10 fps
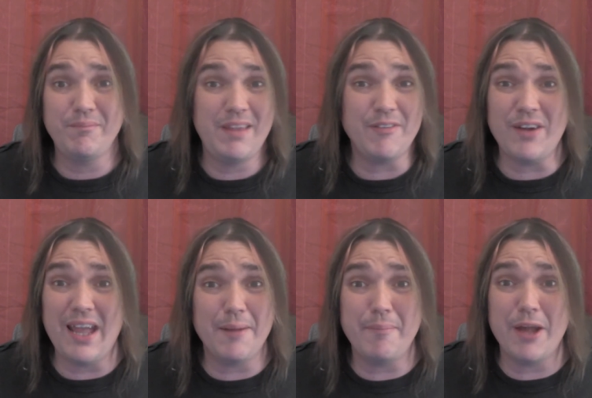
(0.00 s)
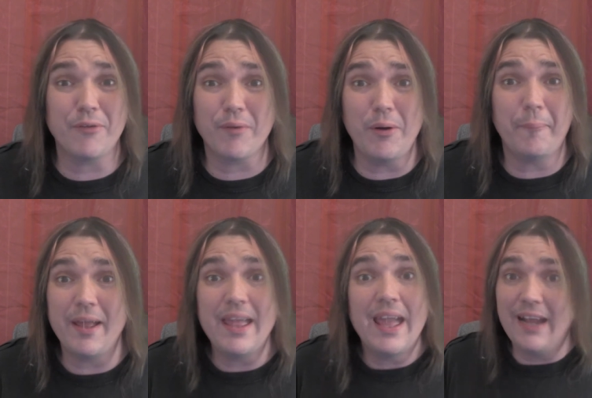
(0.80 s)
never had a better room.
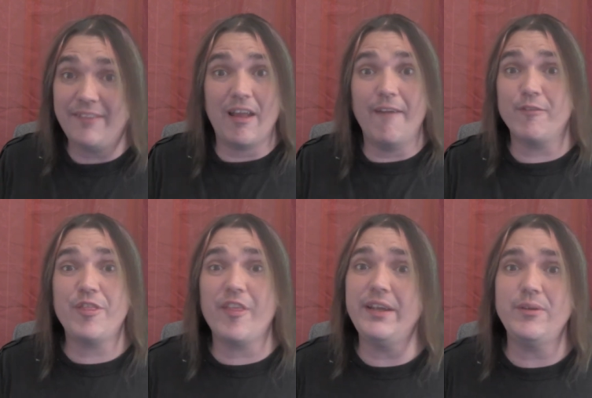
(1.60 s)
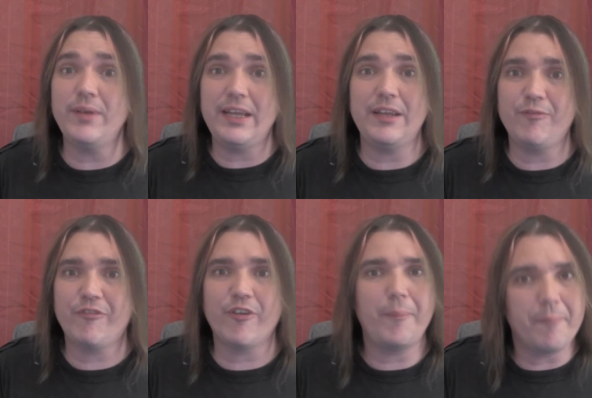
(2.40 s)
It's everything you need
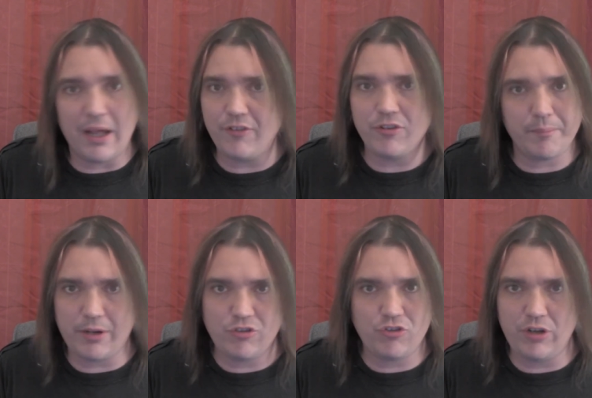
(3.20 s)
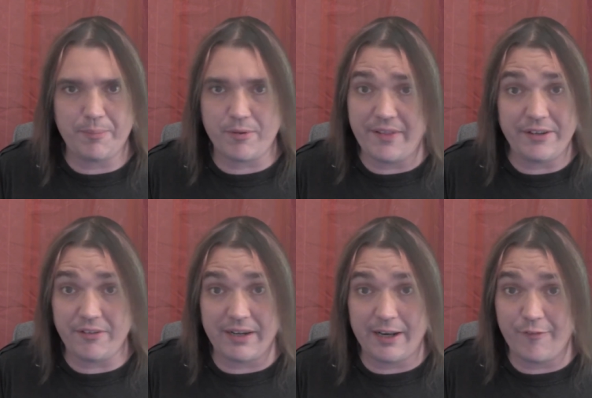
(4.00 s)
for much, much cheaper than
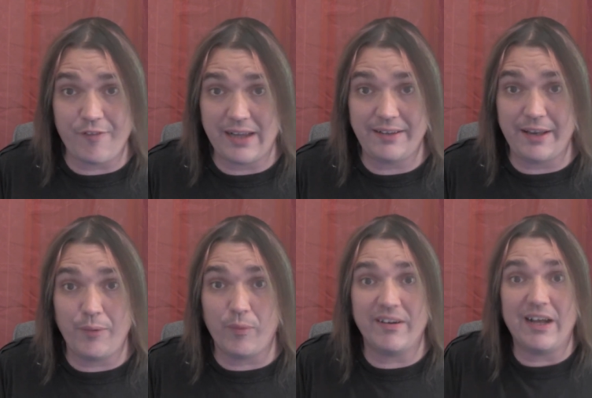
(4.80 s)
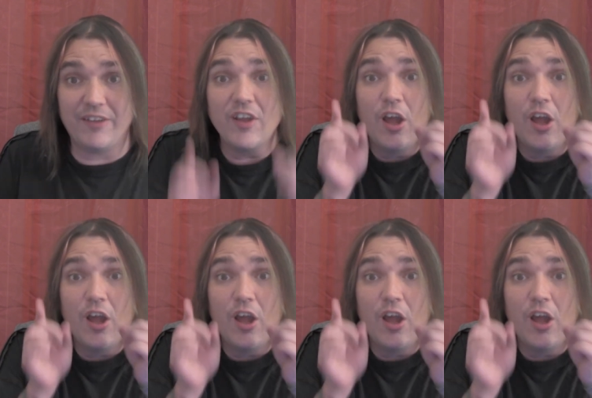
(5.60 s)
you're going to find anywhere else.